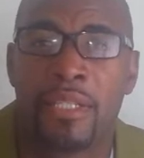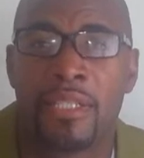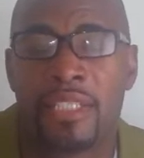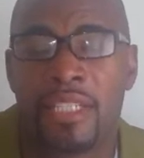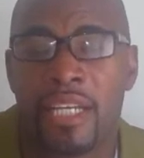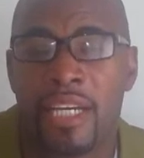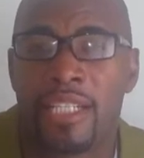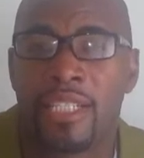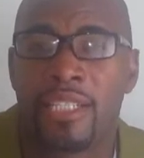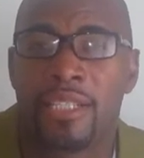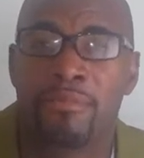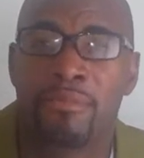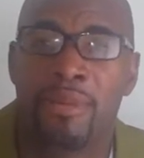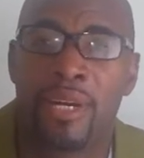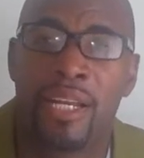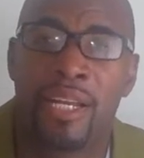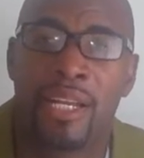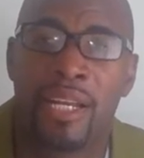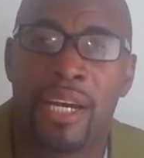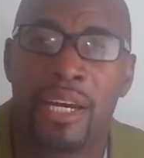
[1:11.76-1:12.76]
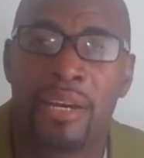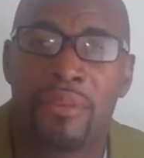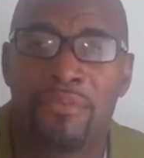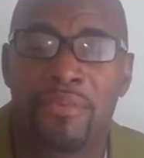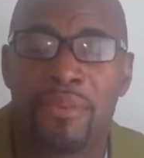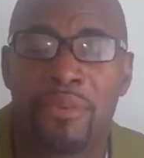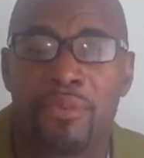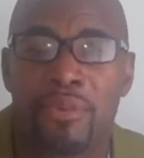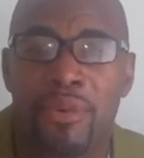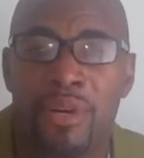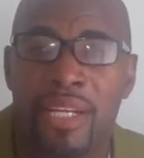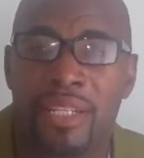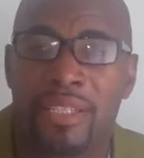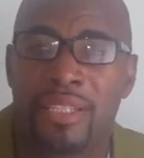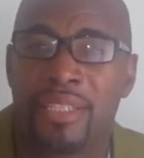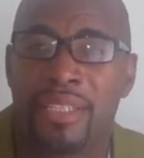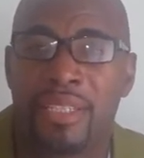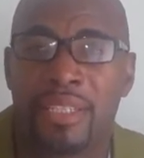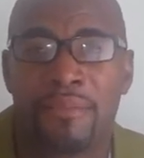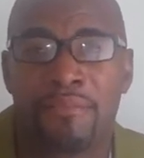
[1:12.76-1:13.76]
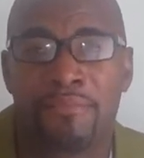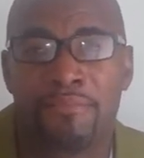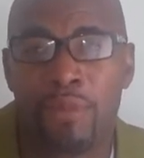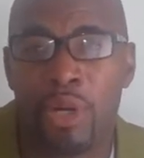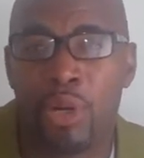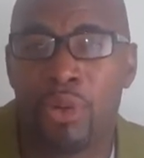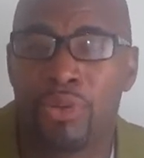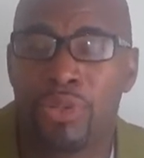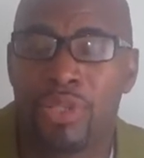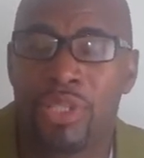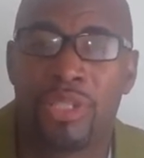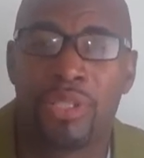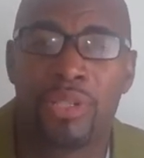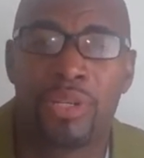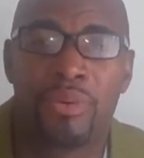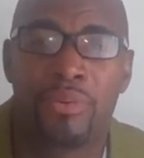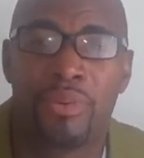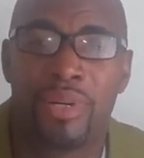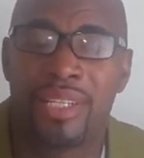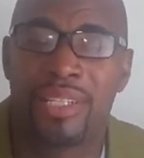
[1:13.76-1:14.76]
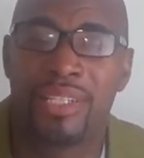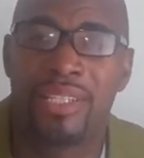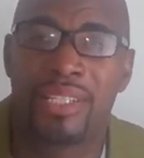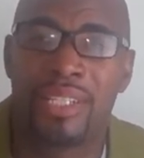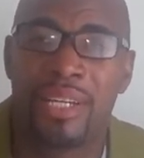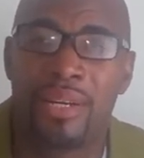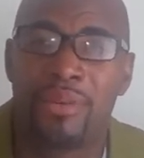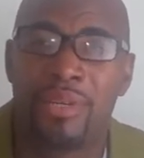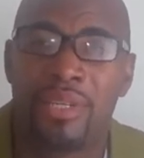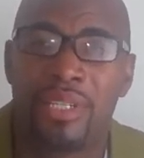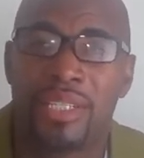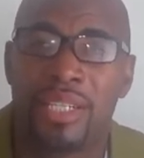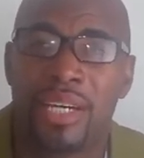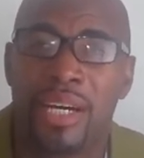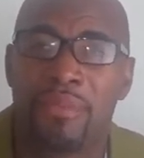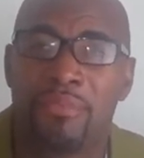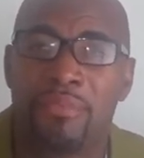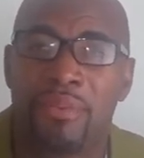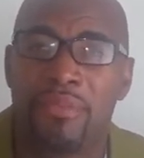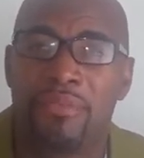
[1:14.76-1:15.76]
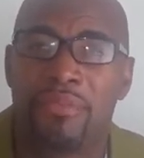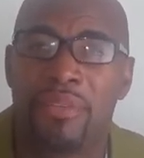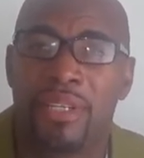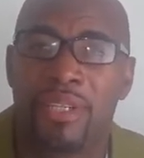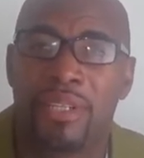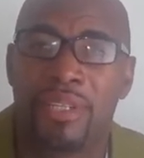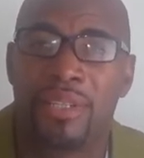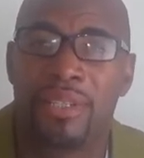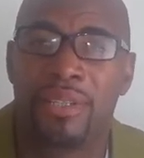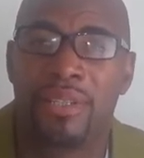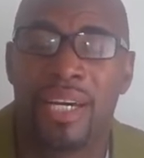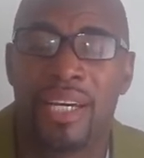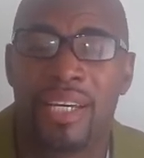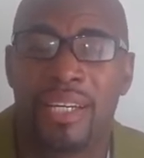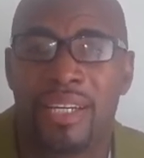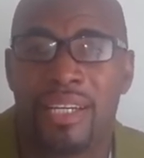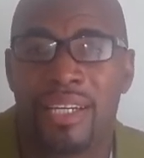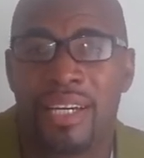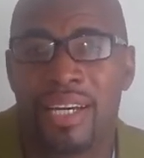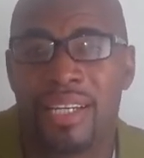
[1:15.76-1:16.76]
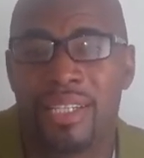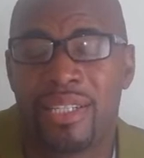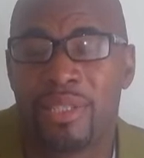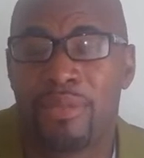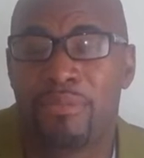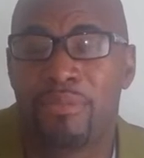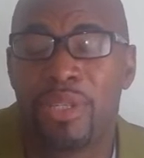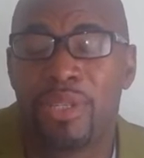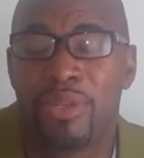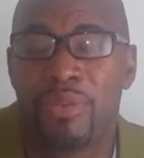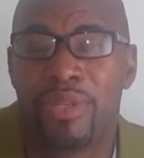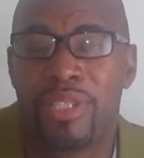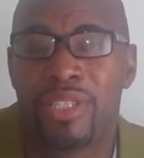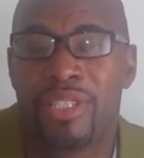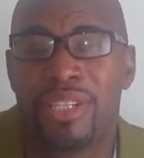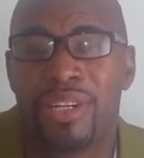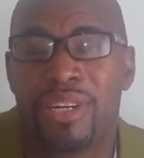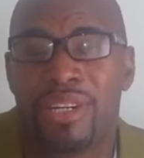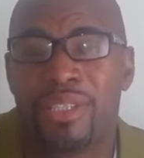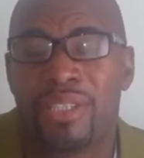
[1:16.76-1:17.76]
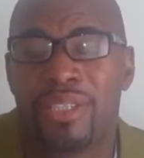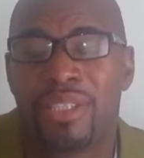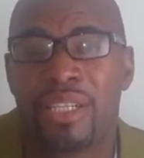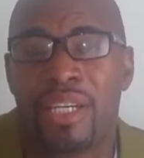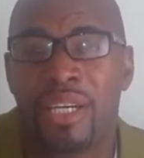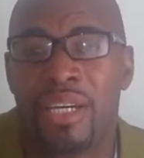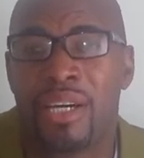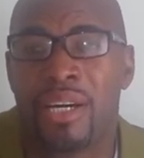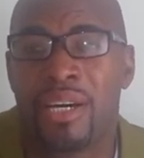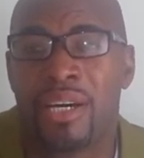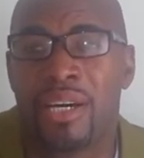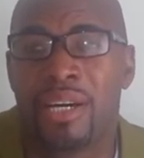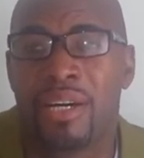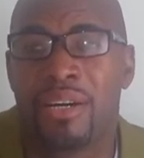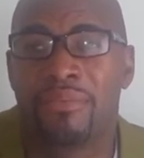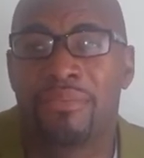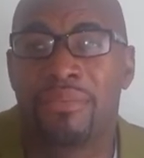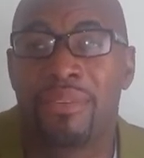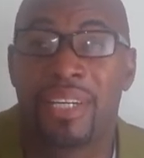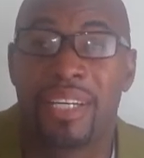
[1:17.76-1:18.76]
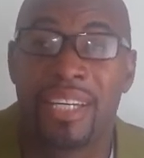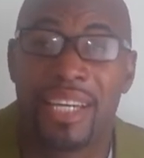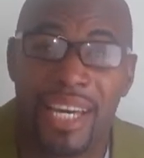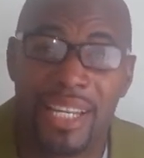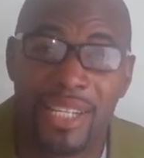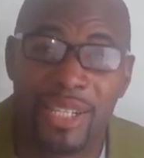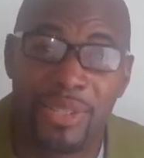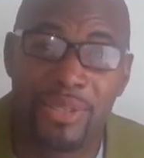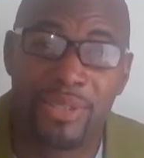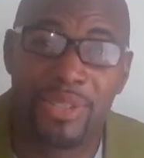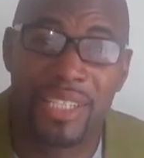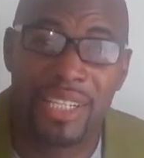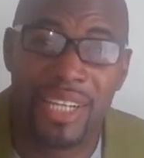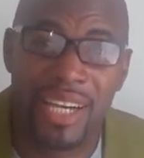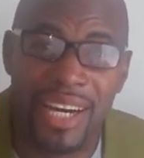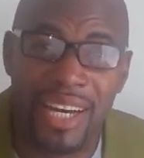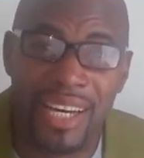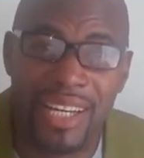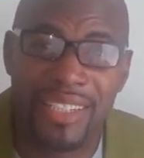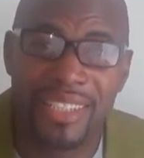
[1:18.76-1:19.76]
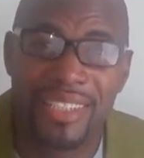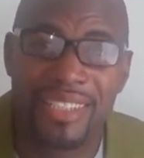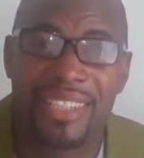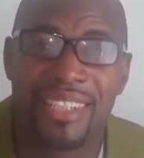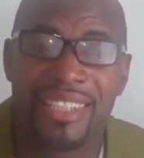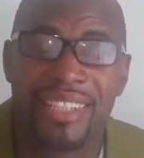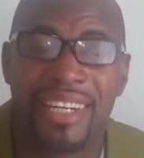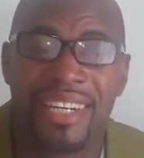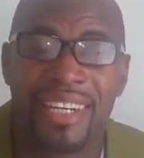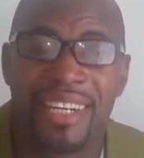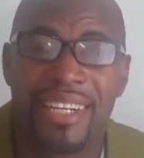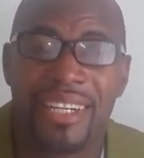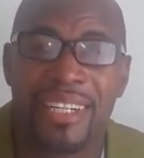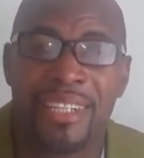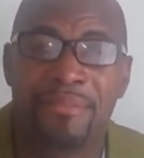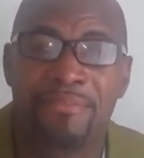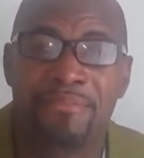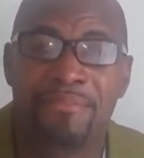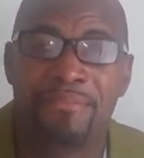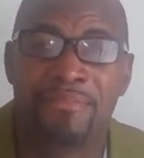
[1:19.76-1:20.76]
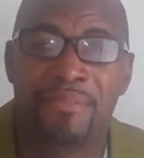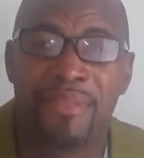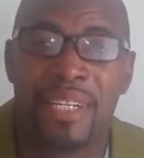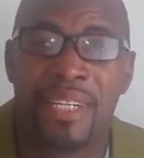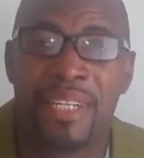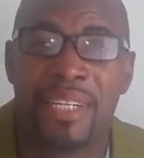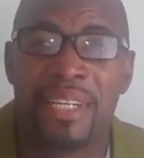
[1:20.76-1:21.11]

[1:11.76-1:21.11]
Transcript: changing my life from what uh, most or what is stereotyped of uh, the, as to be the result of a ghetto child. Um,